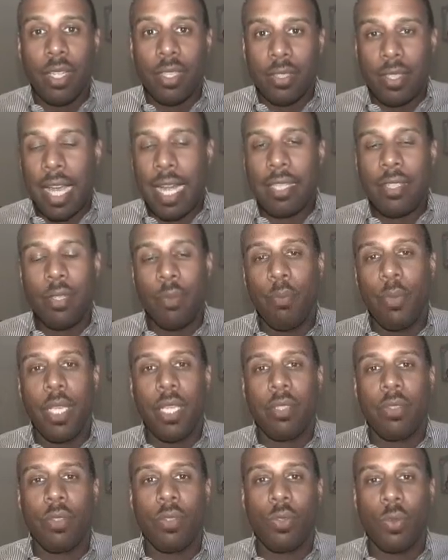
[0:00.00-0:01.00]
That to me
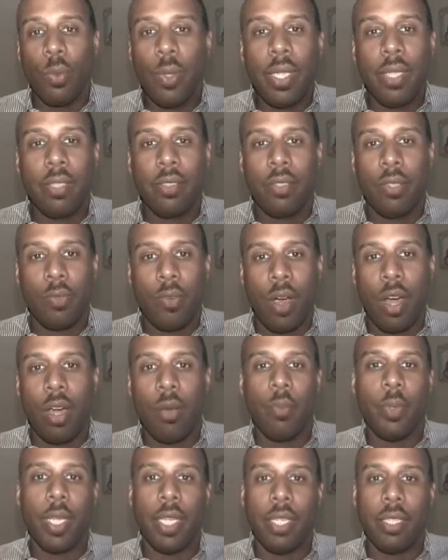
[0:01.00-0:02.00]
is the sweetness of
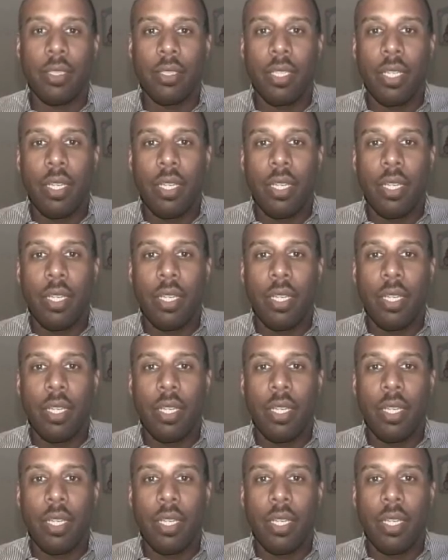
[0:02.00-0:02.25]
harmony,